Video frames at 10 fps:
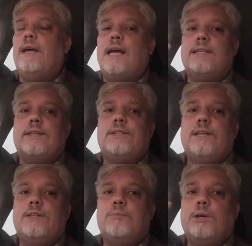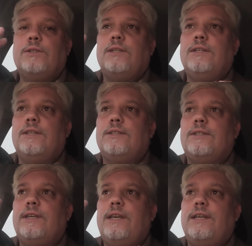as I said, it's mostly
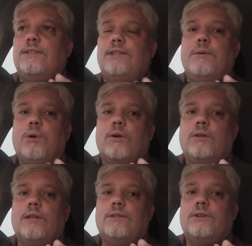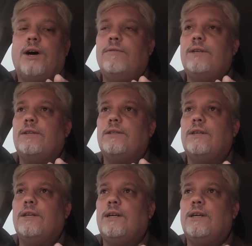this ESG model that's driving it.